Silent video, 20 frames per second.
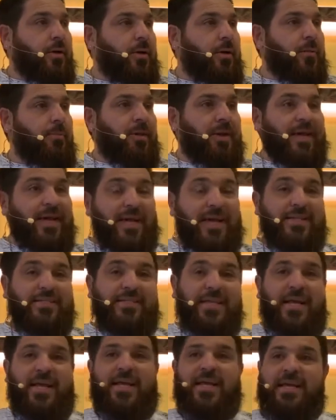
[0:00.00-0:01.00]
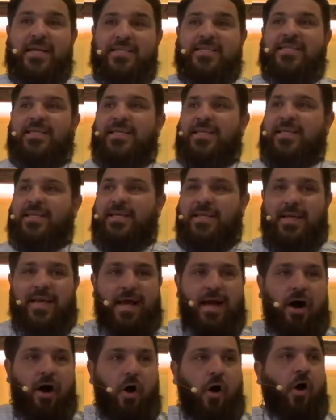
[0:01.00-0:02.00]
But he is it. He is the
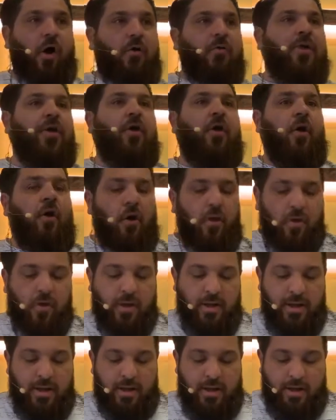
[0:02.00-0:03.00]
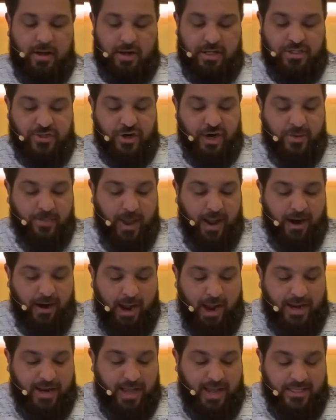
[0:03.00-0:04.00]
all in all concerning
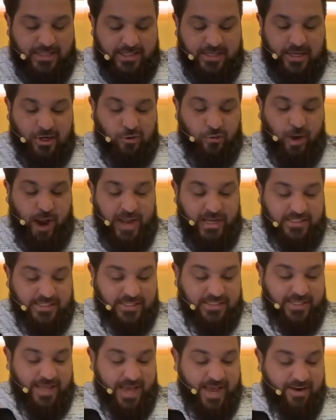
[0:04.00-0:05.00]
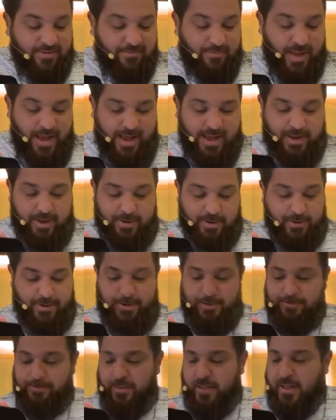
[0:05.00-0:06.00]
mankind. Hence, Christ is the head of man.
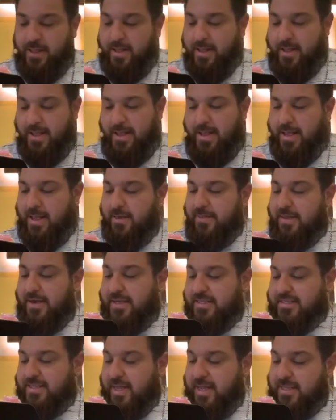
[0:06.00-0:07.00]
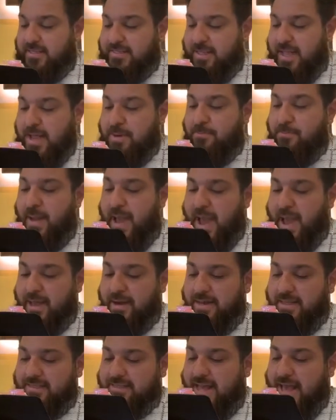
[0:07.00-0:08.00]
And then he says, and man
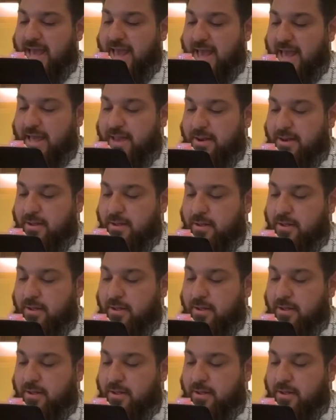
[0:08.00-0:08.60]
is the head